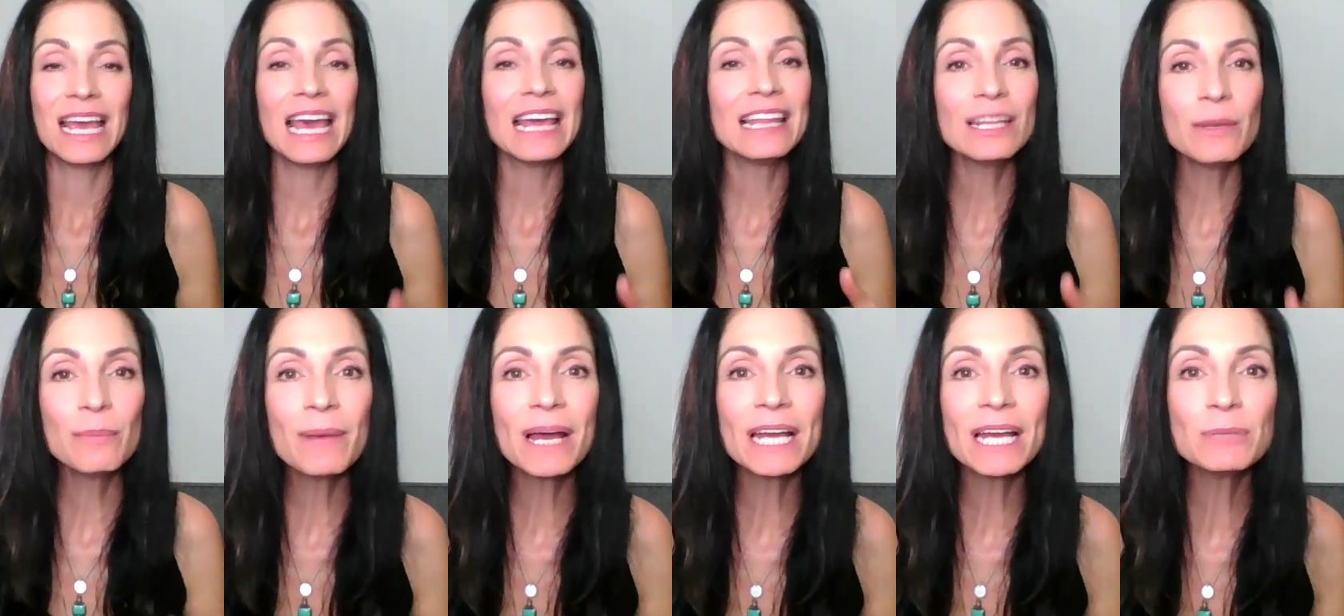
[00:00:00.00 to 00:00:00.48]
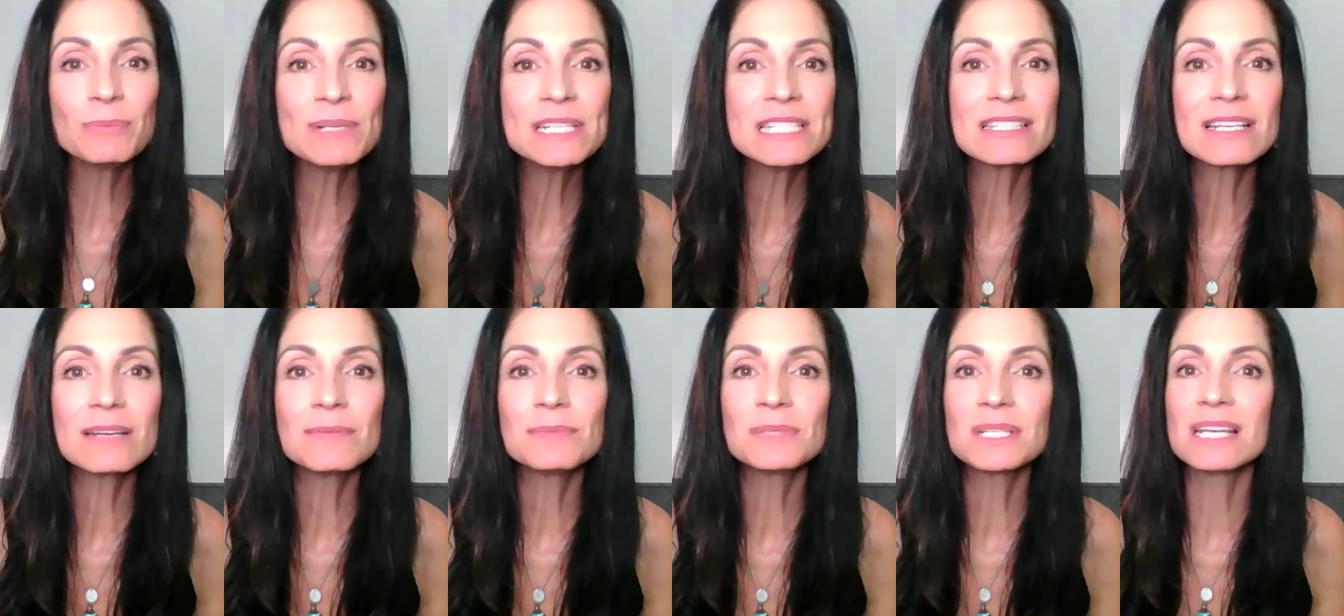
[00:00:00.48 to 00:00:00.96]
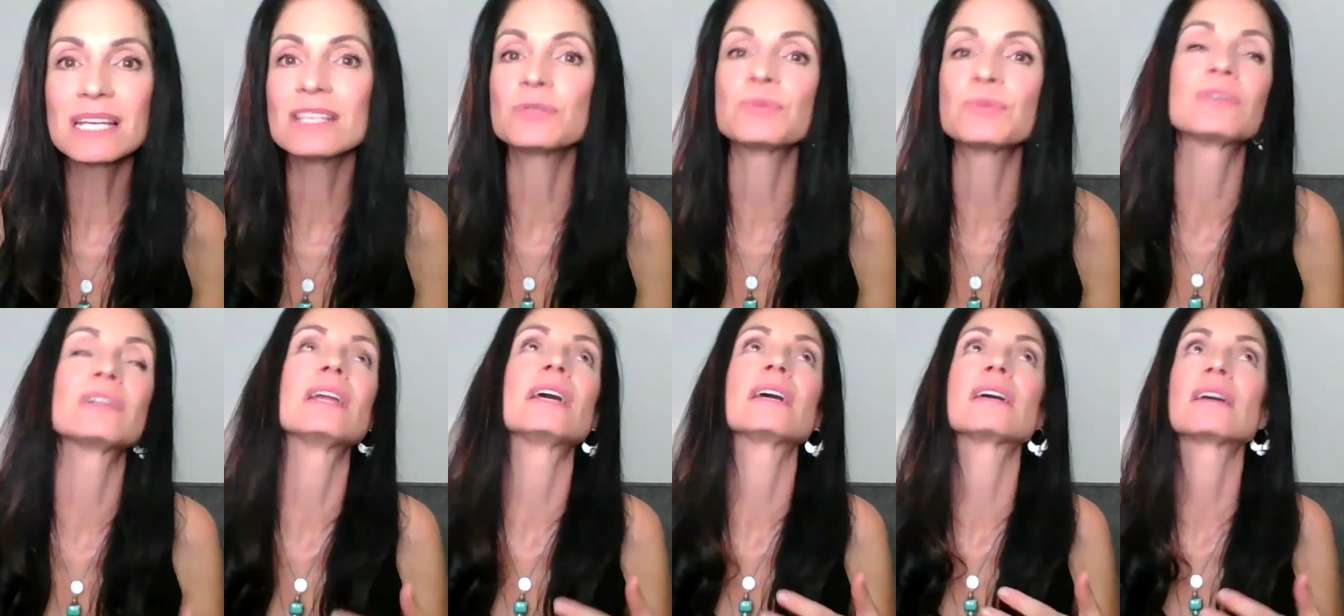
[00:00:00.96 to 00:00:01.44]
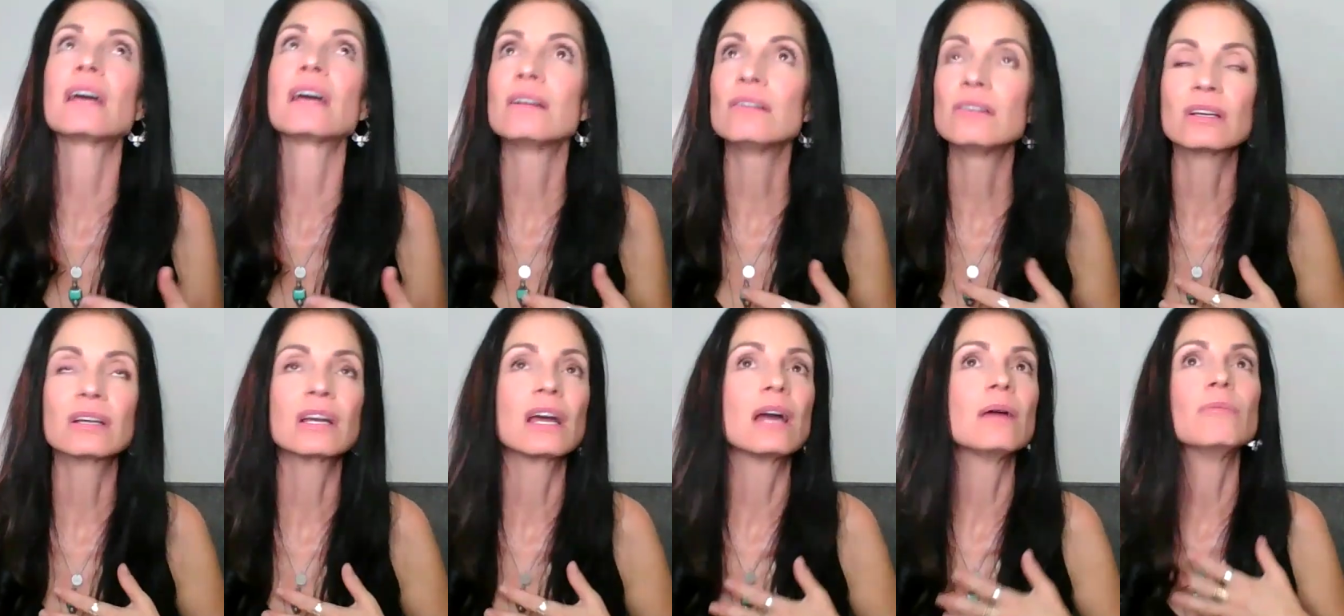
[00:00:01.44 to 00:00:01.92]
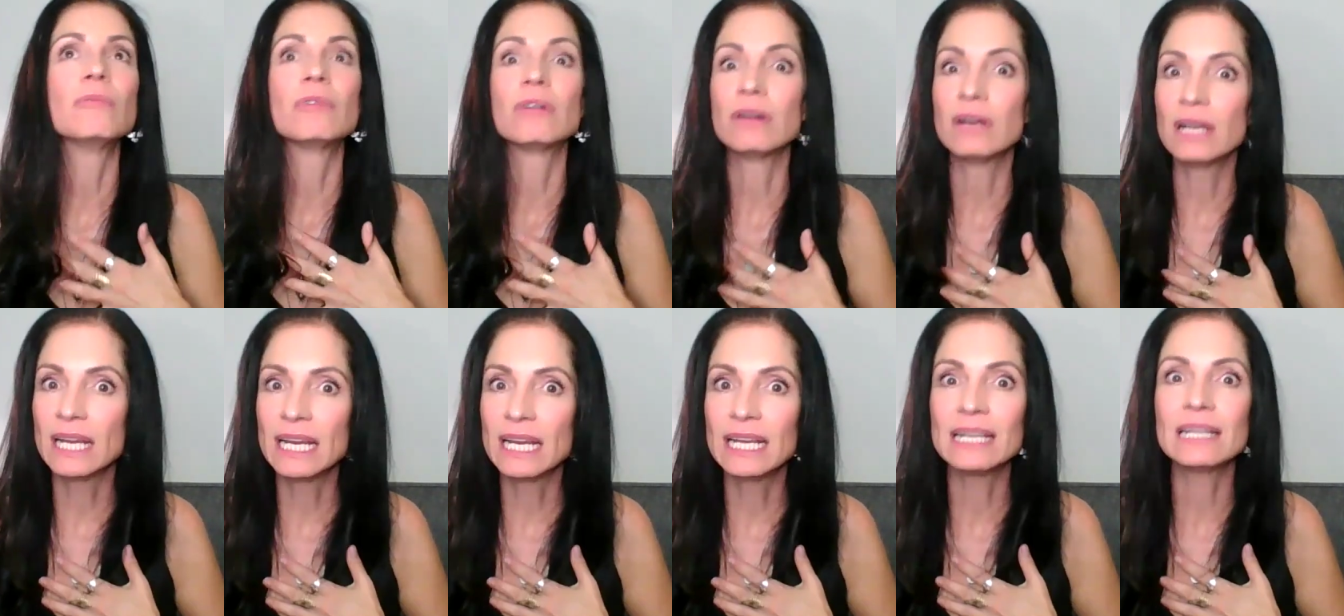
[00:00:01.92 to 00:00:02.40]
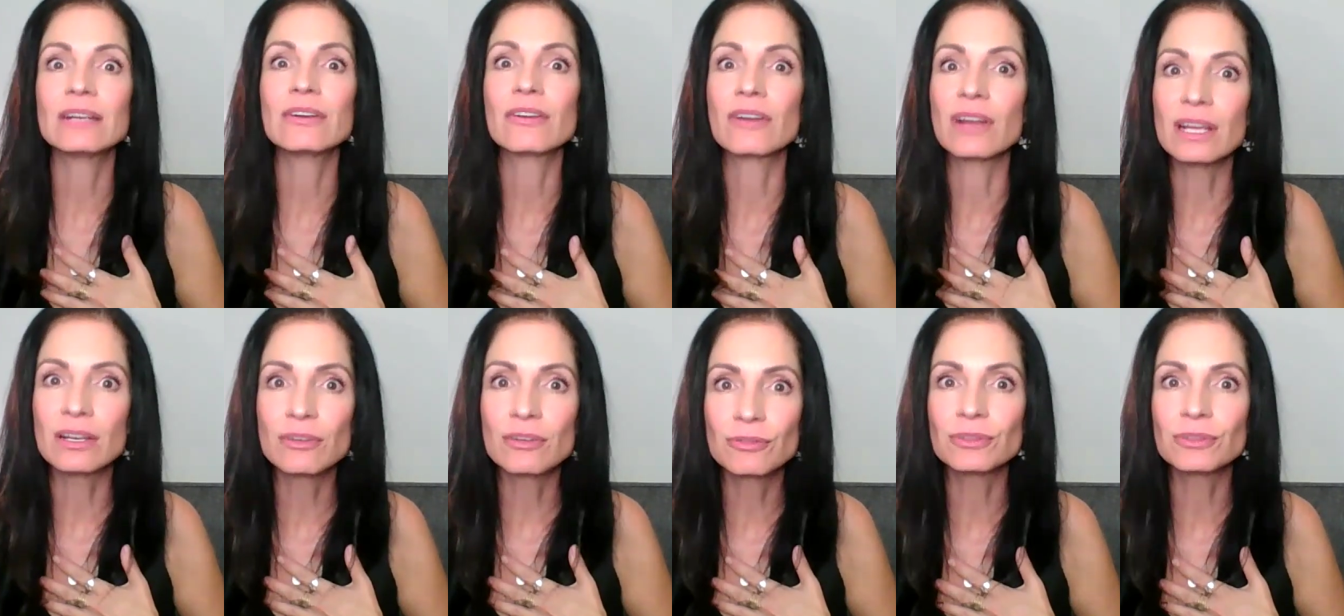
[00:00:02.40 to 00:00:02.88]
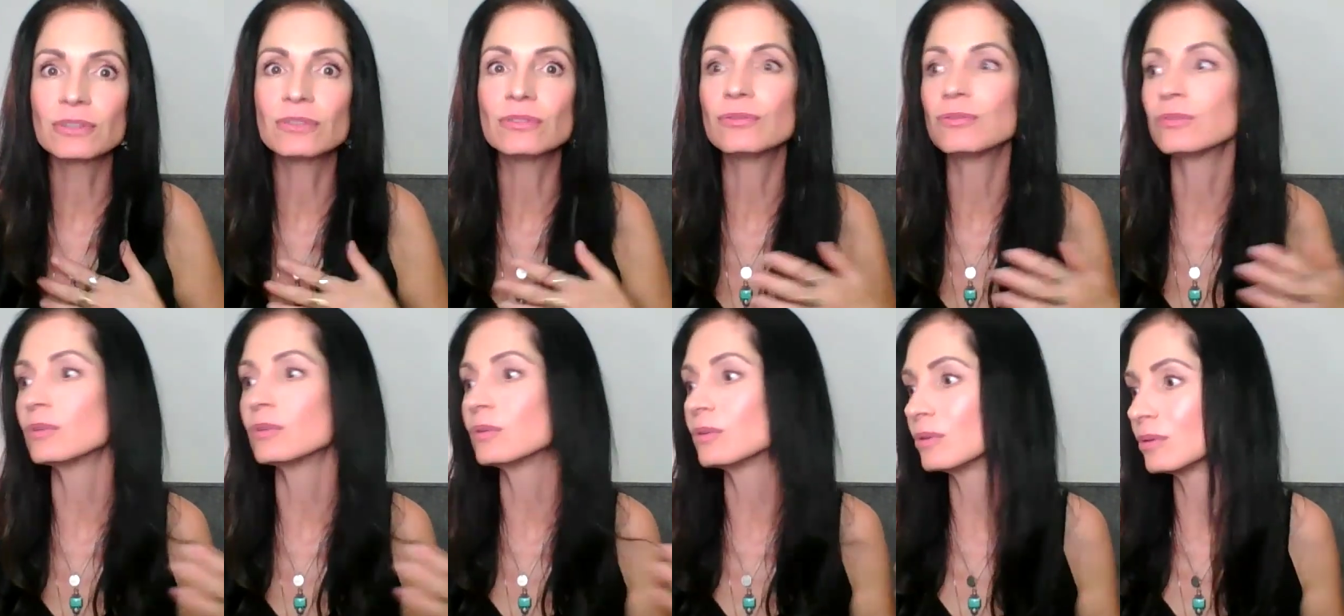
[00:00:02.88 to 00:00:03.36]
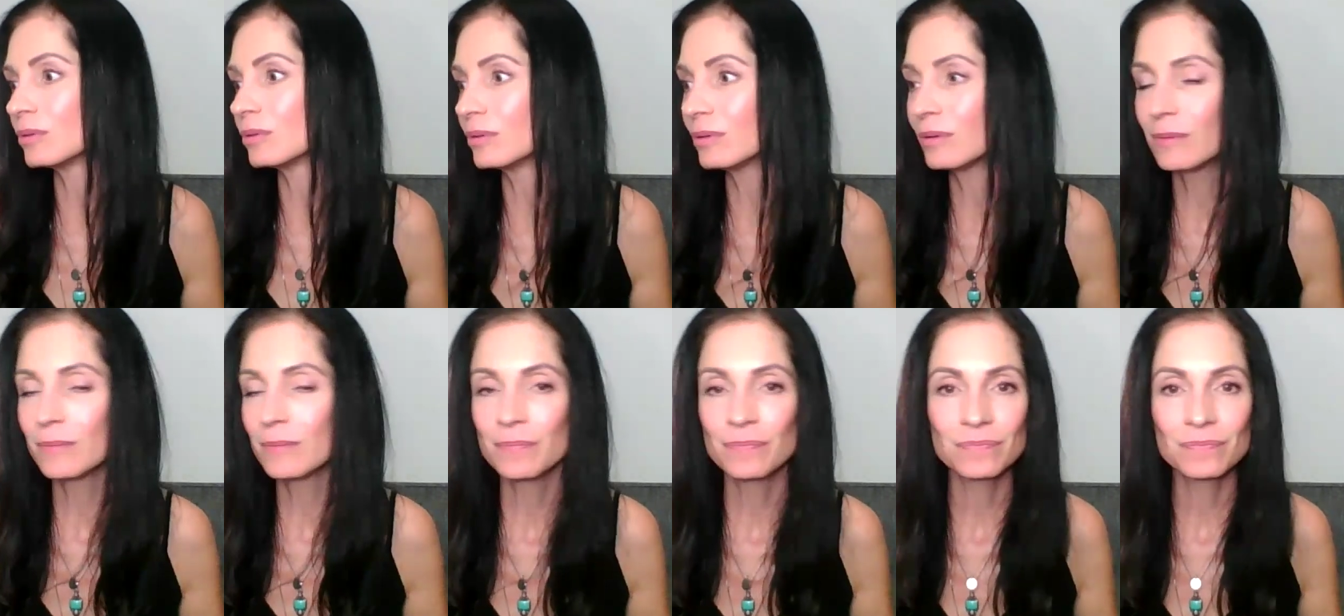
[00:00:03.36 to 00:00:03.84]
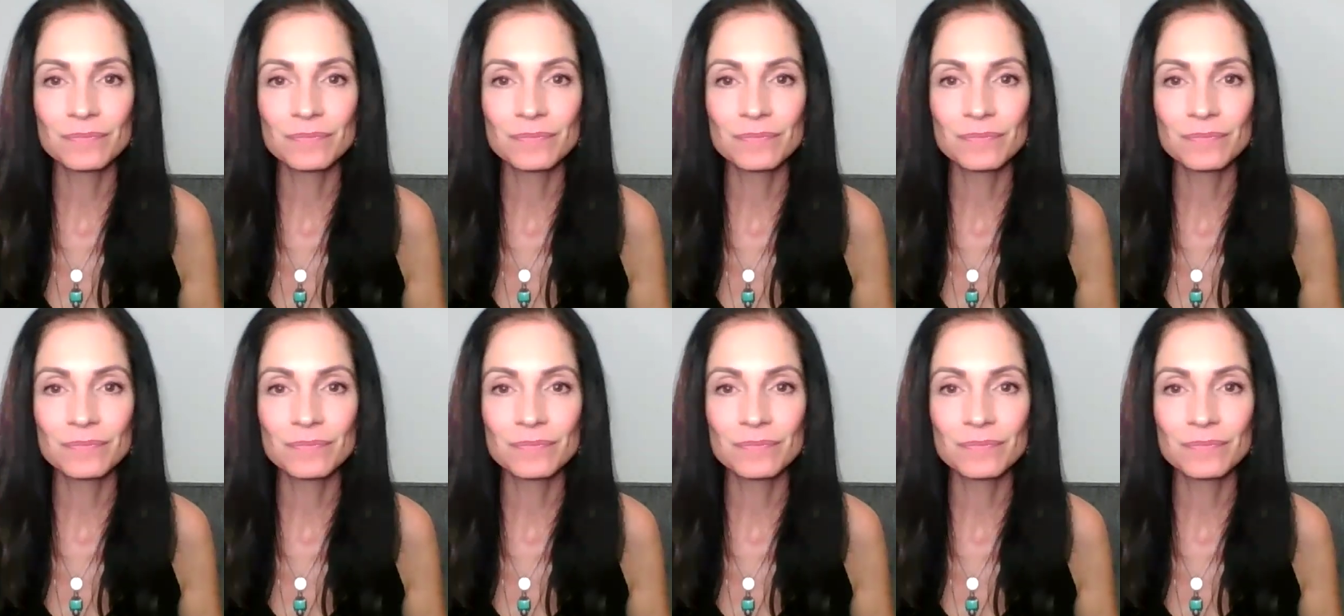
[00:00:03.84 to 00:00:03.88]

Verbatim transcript: And there might be some days we're like, look, I'm really grateful for